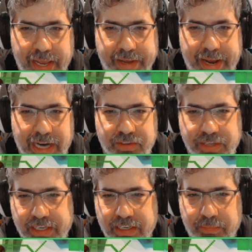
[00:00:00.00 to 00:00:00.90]
and actually
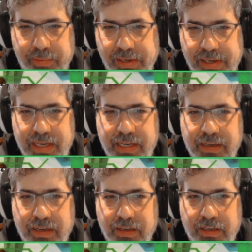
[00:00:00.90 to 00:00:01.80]
end up
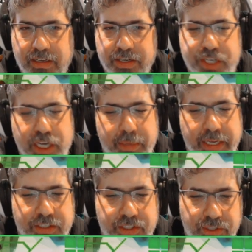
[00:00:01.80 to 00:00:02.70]

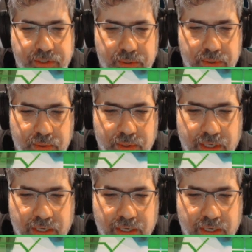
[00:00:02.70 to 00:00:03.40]
contributing to